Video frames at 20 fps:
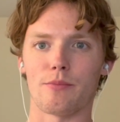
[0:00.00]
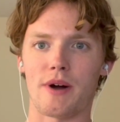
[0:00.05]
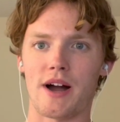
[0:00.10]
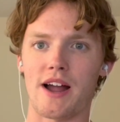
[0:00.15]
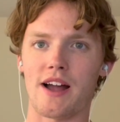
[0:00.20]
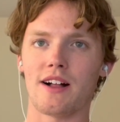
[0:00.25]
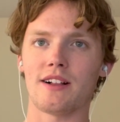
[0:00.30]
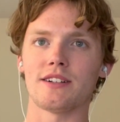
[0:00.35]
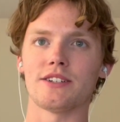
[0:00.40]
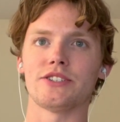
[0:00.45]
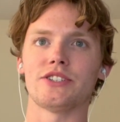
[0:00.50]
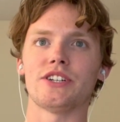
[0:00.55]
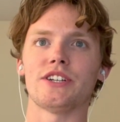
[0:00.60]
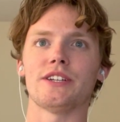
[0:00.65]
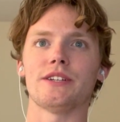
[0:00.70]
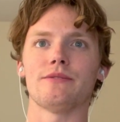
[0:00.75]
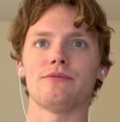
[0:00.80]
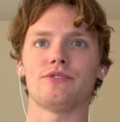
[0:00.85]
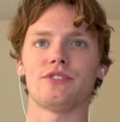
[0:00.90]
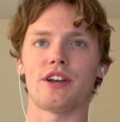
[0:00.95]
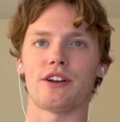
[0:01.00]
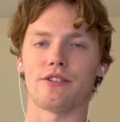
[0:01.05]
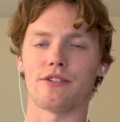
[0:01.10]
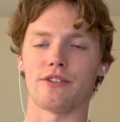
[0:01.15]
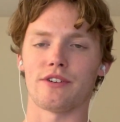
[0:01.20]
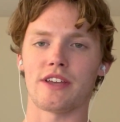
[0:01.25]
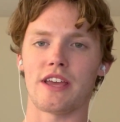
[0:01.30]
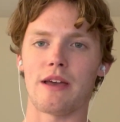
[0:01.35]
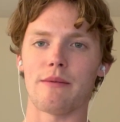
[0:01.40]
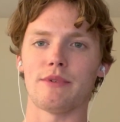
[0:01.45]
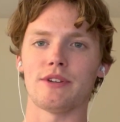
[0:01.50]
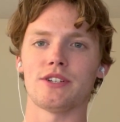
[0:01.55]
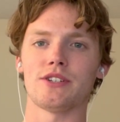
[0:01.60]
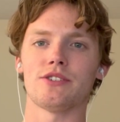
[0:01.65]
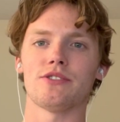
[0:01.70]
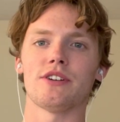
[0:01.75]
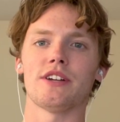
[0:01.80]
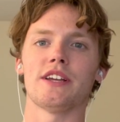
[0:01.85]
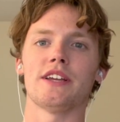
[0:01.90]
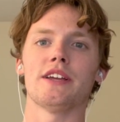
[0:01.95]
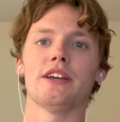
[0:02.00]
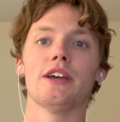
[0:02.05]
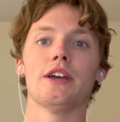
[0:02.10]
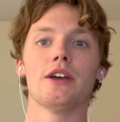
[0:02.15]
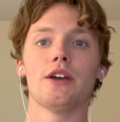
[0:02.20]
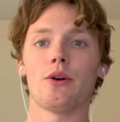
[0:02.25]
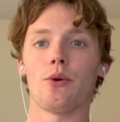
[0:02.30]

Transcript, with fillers: biology, general chemistry,